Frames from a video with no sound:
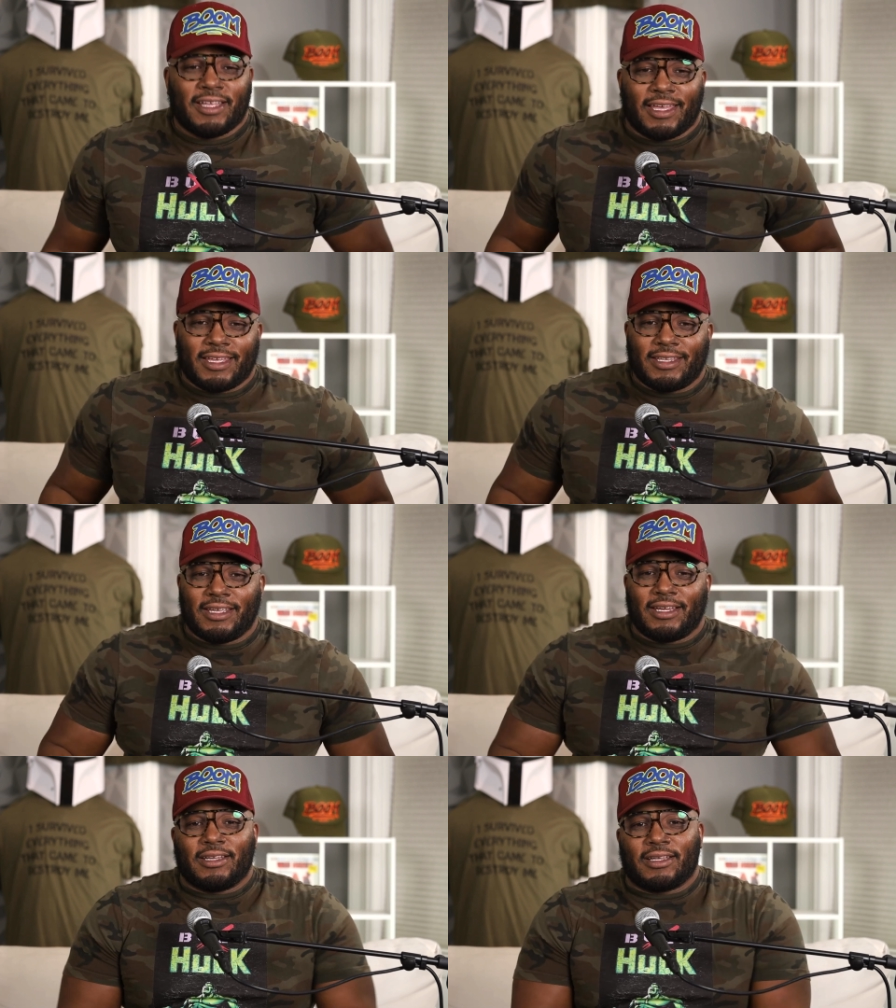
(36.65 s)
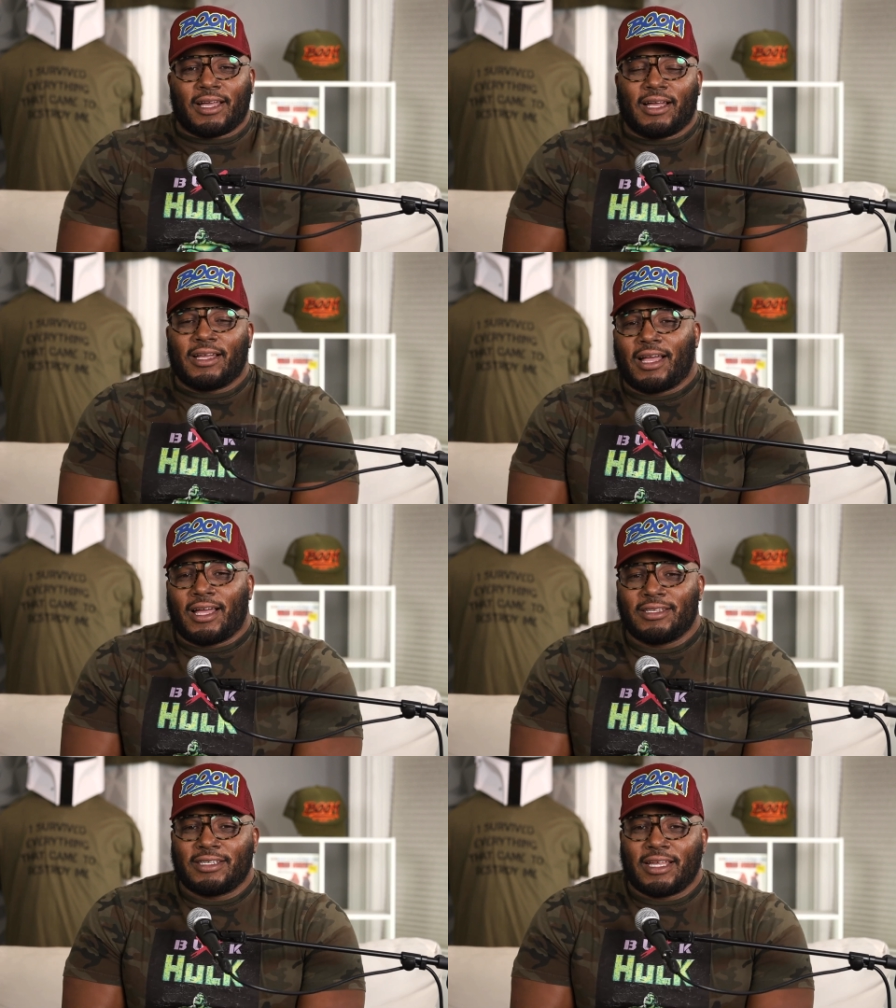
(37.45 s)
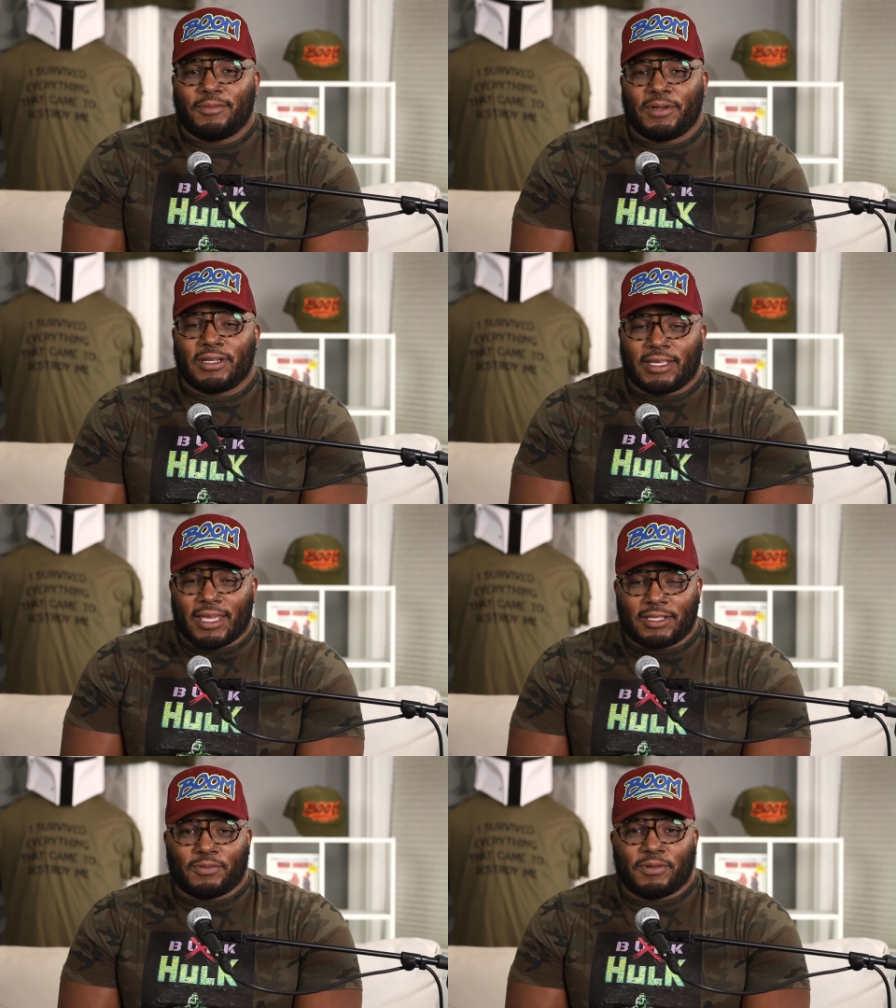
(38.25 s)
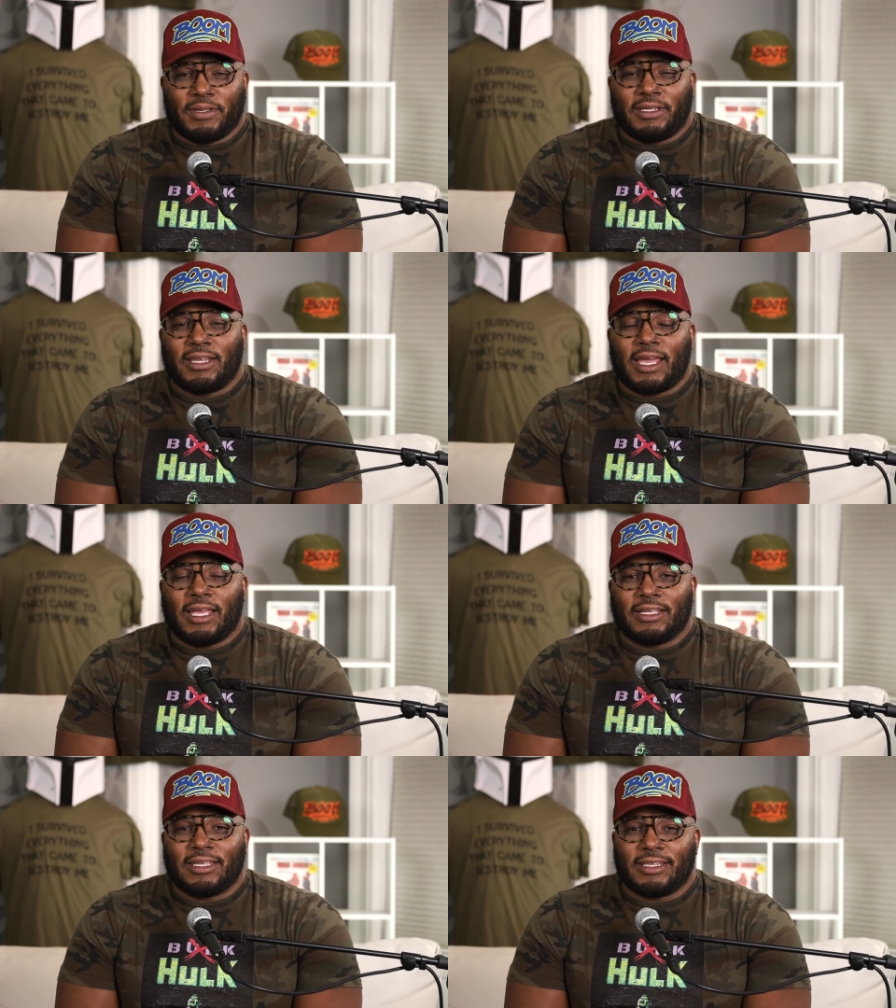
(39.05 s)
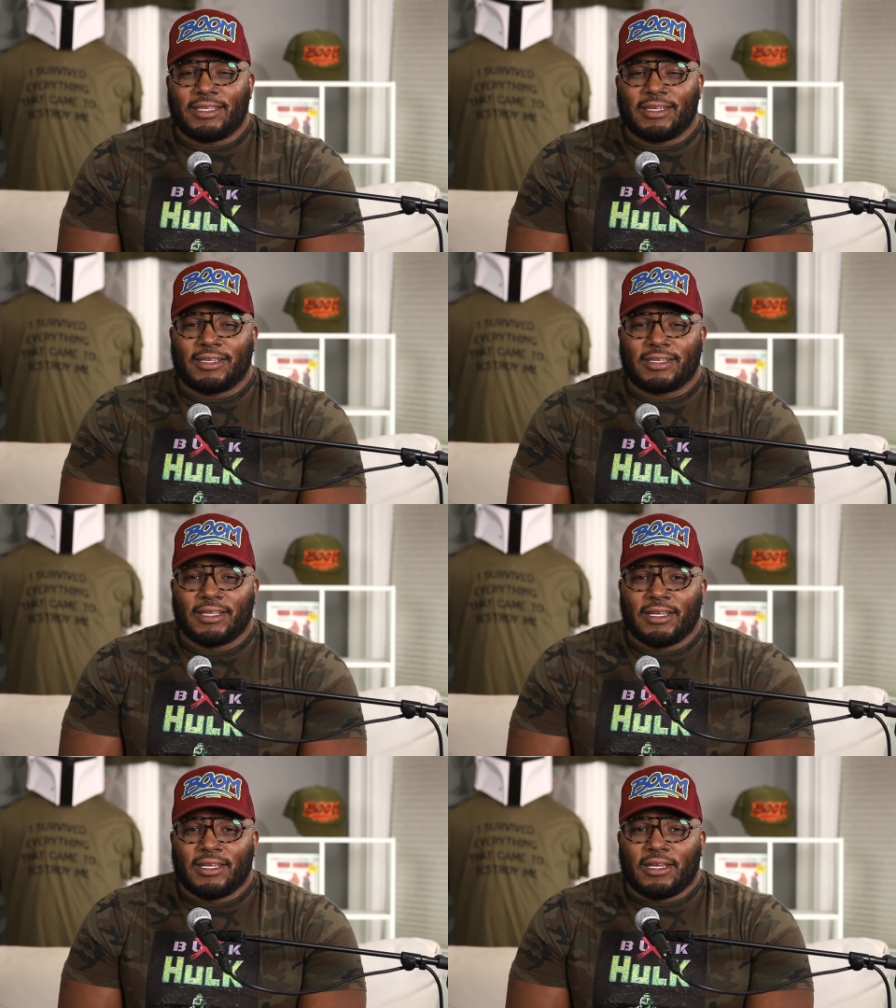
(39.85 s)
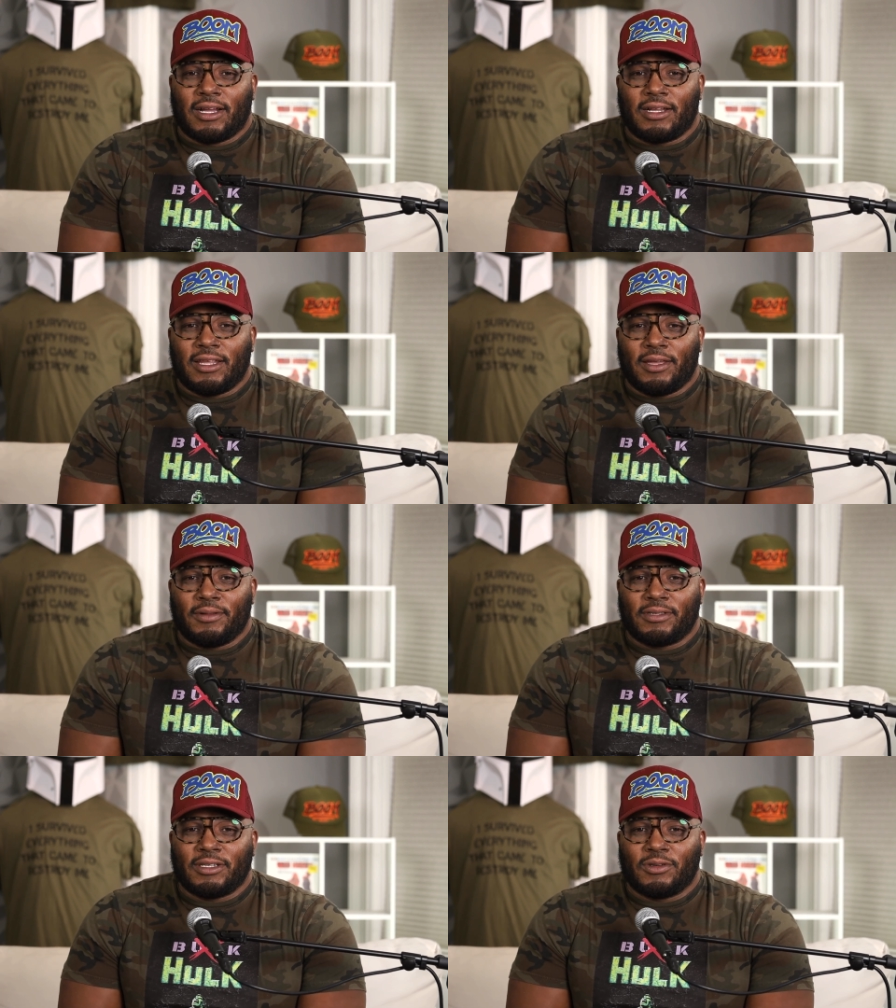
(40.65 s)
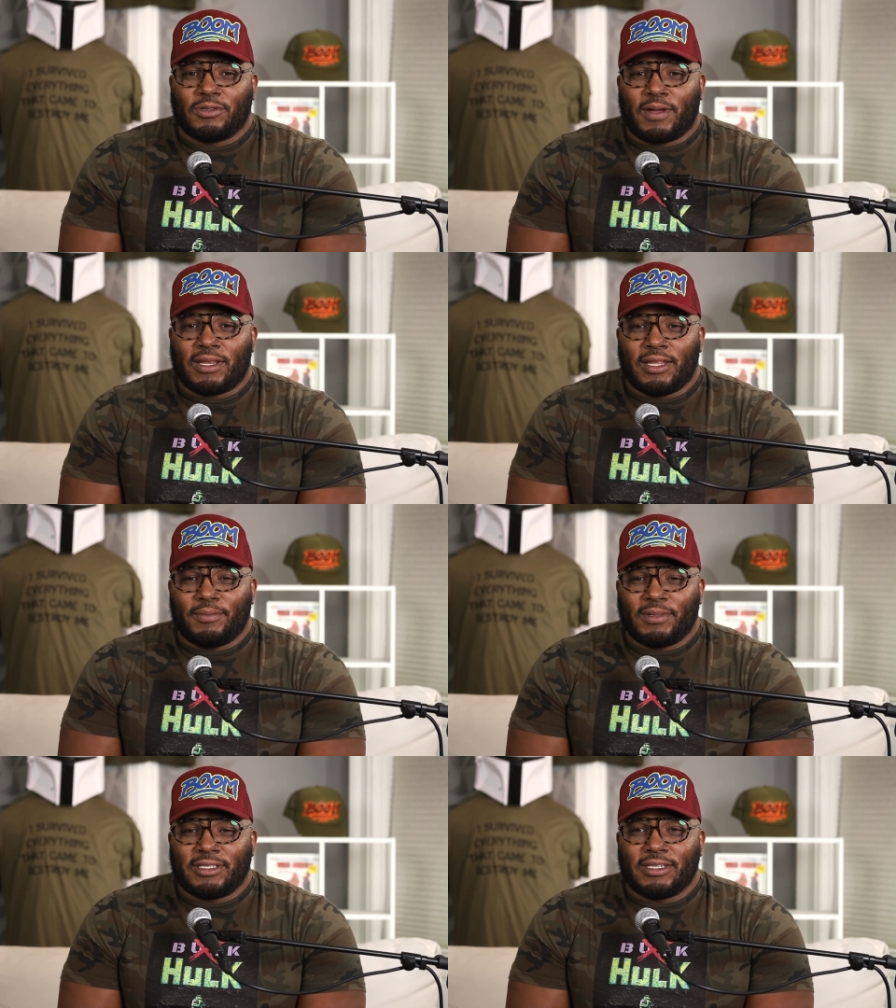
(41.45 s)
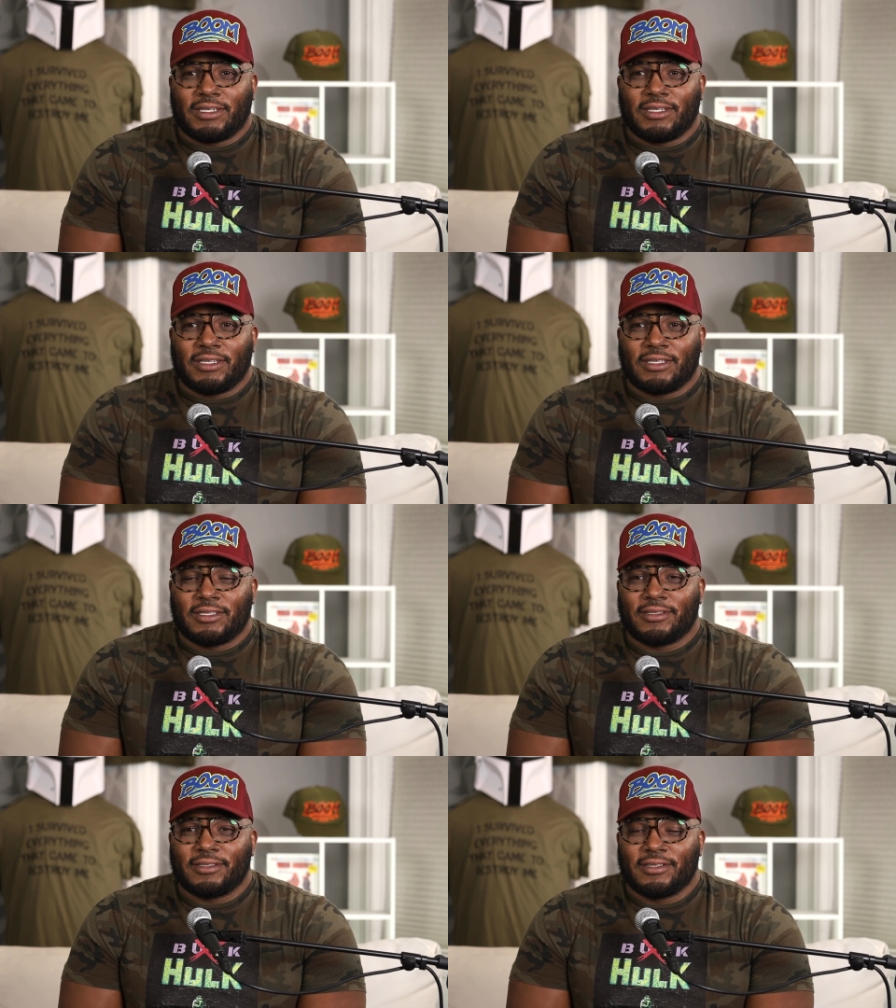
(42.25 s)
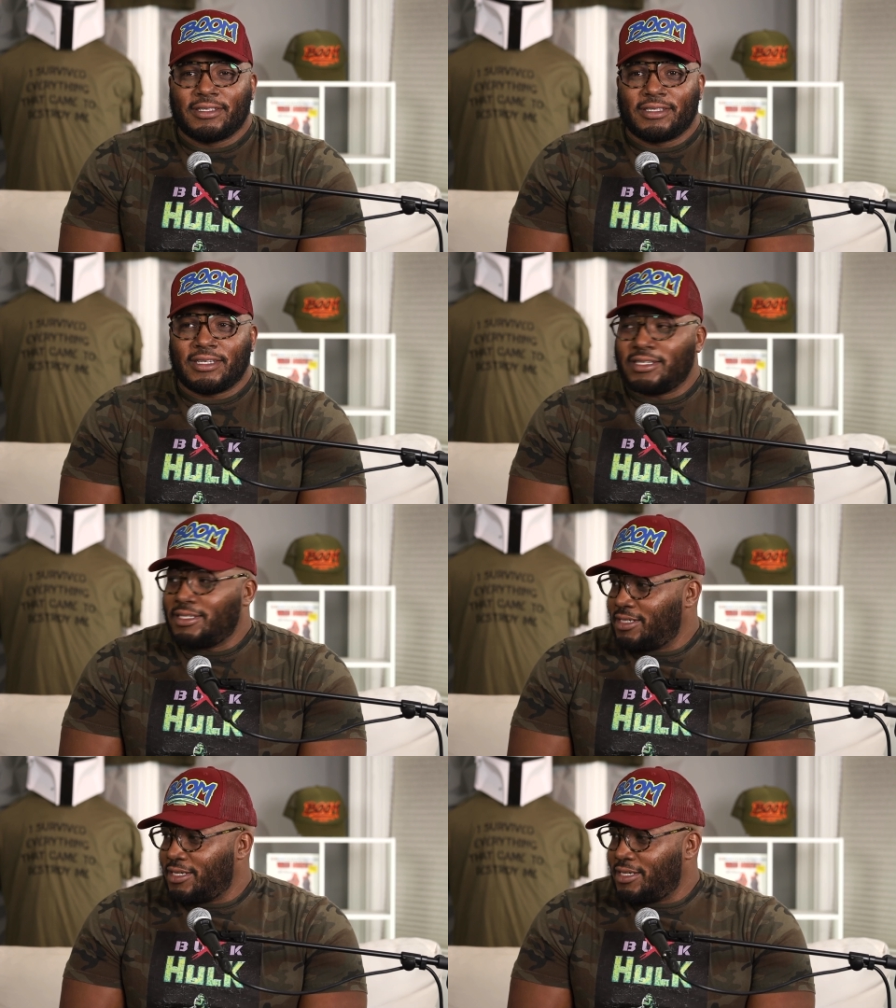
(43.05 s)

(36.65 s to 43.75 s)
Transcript: And I decided to bring a guest with me tonight. And her name, she goes by the name of Tinkaa G.